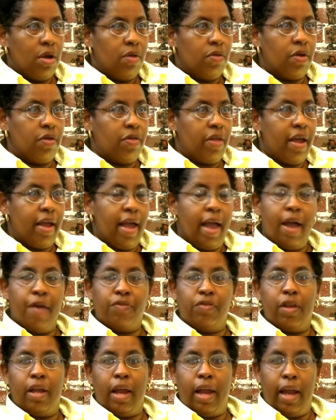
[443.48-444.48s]
that they
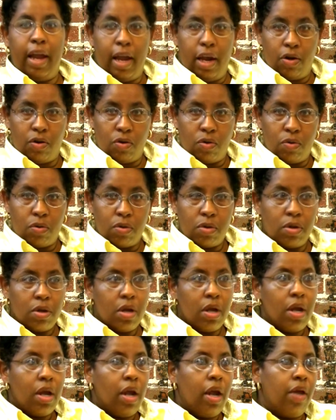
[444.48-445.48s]
have to handle,
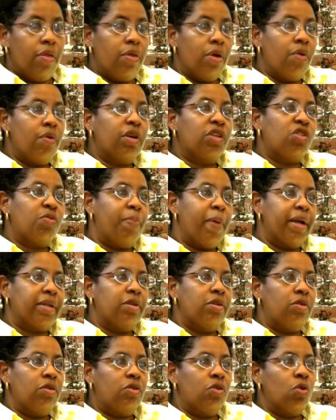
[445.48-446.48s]
and they're
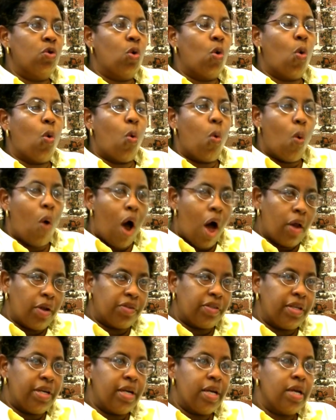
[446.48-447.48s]
expected to do
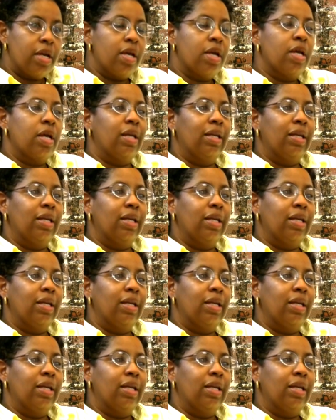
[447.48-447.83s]
quality